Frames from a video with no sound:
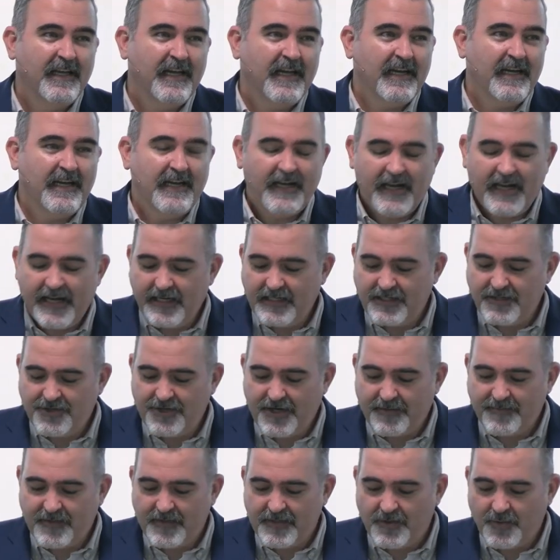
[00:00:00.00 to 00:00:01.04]
And in Acts
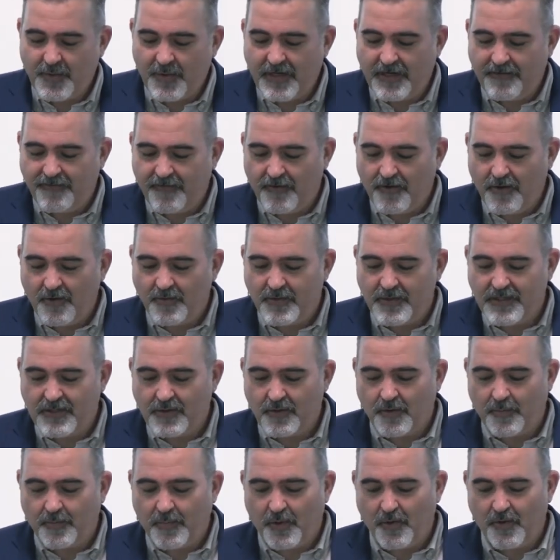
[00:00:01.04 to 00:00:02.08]
chapter 24, we
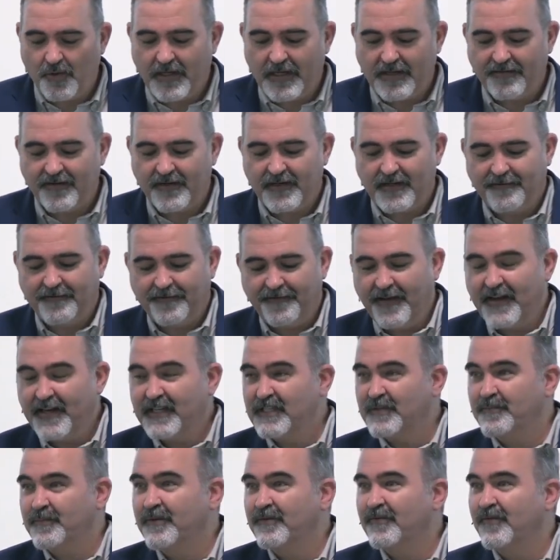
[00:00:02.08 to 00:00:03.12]
saw Paul give a
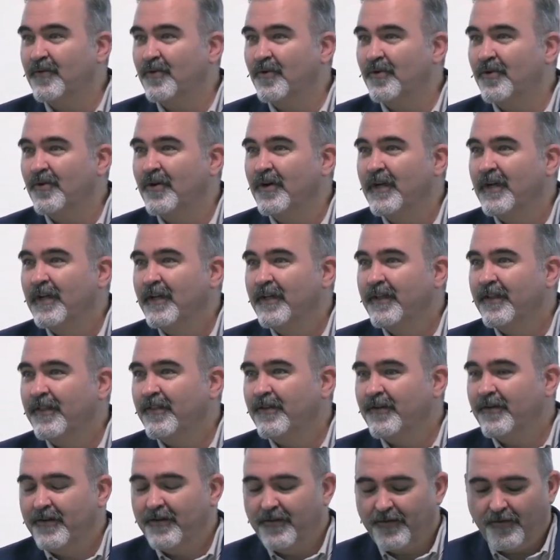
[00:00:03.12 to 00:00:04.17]
defense before
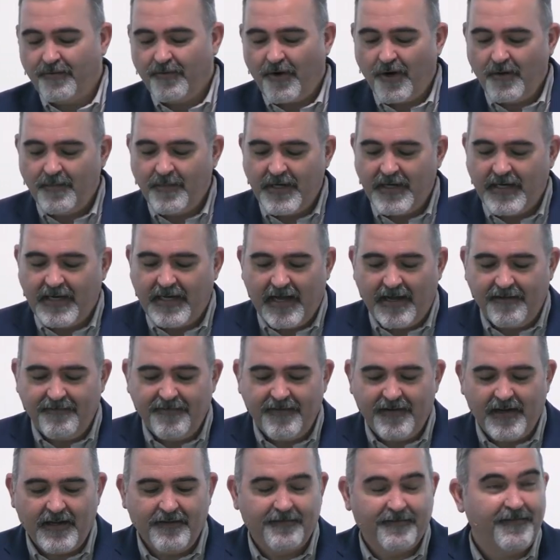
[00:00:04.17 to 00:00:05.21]
the Roman
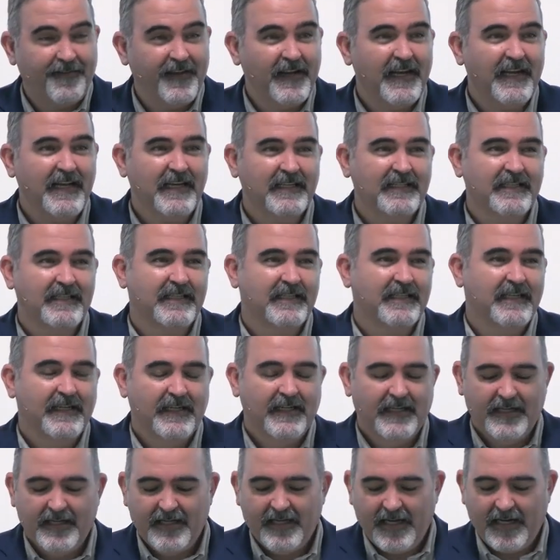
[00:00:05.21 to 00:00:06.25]
governor, Felix.
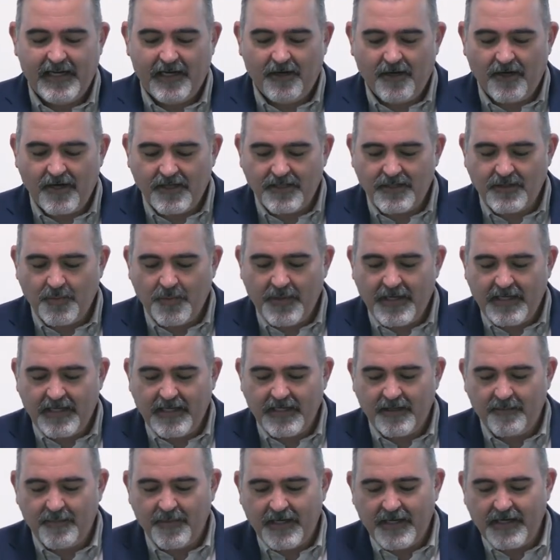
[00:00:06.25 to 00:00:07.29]
And last week,
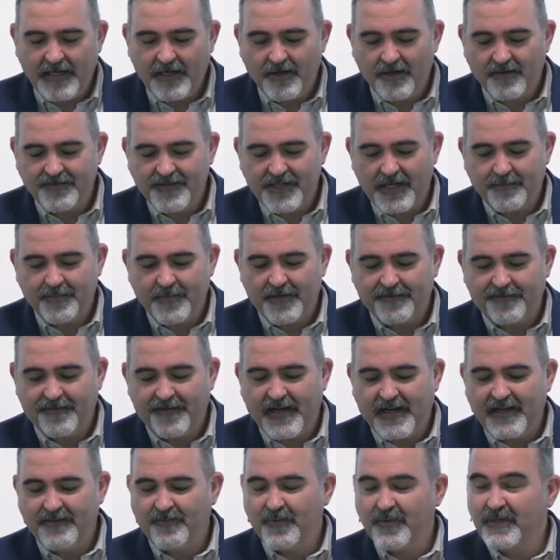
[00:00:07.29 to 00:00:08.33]
in the beginning of chapter
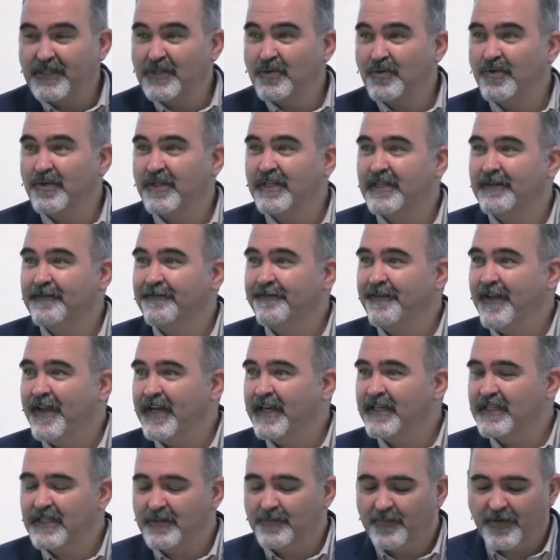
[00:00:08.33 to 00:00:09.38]
5, we saw the
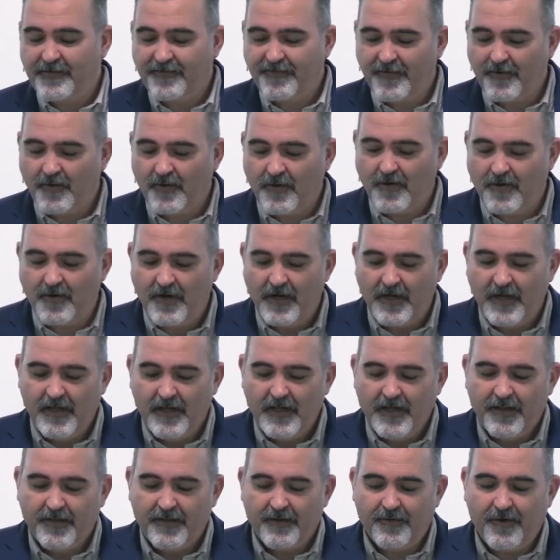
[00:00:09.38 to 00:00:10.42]
defense before
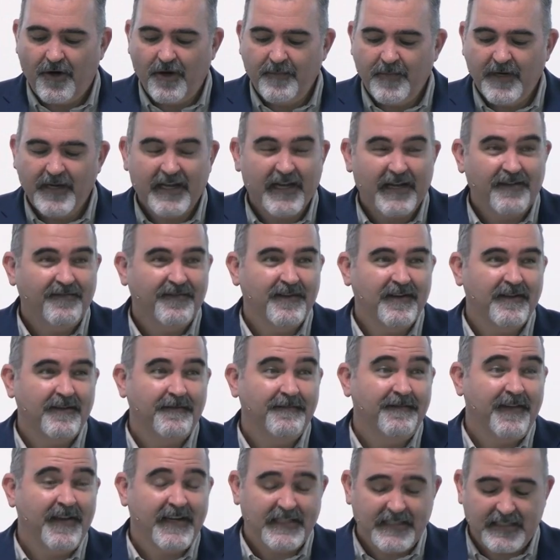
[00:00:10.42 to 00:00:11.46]
the Roman governor,
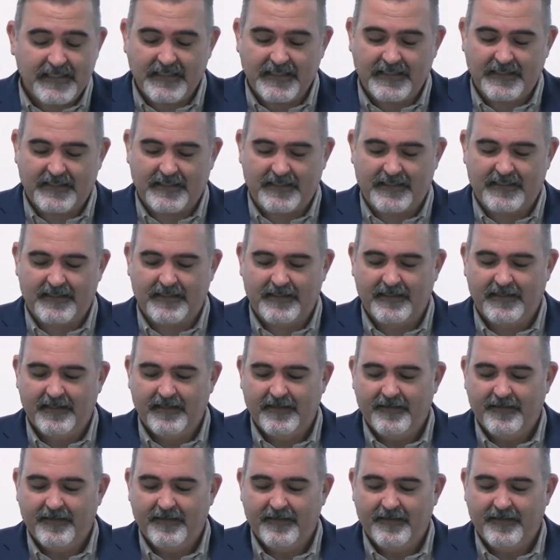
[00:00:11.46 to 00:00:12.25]
Festus.